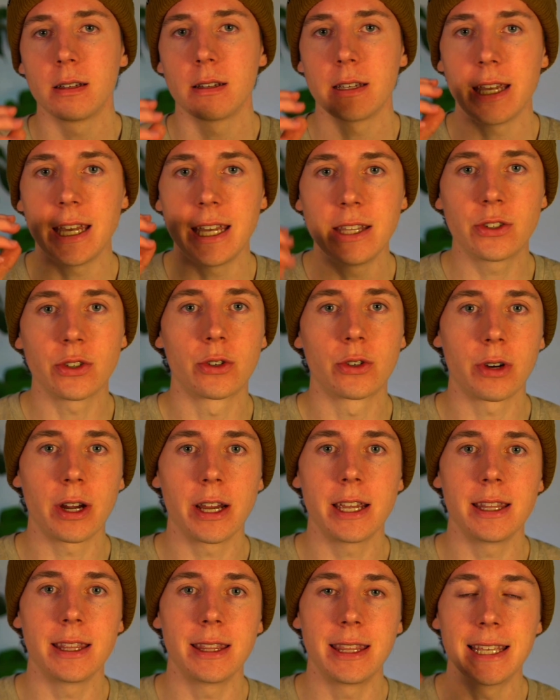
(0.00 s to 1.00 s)

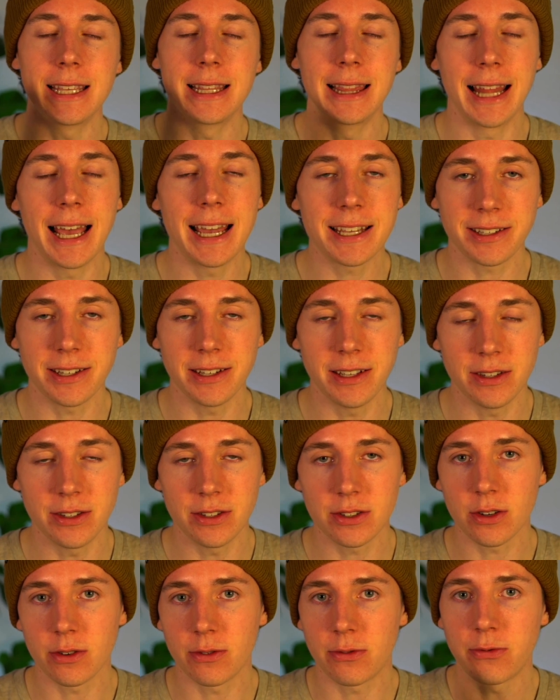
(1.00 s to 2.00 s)
integrate the
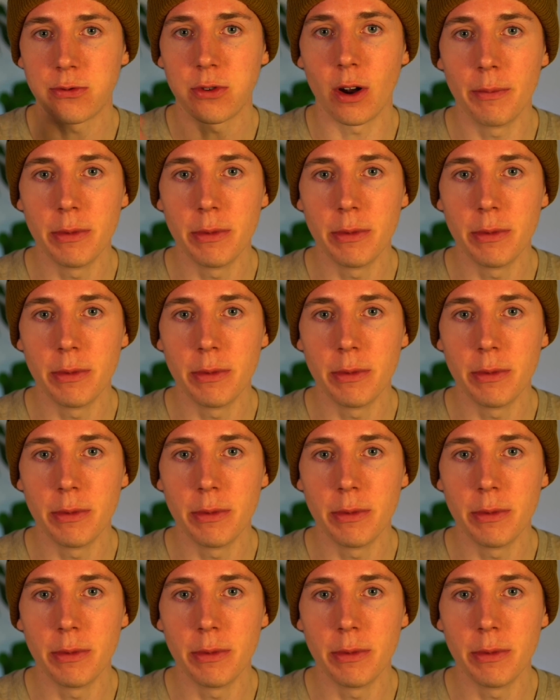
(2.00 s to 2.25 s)
lessons from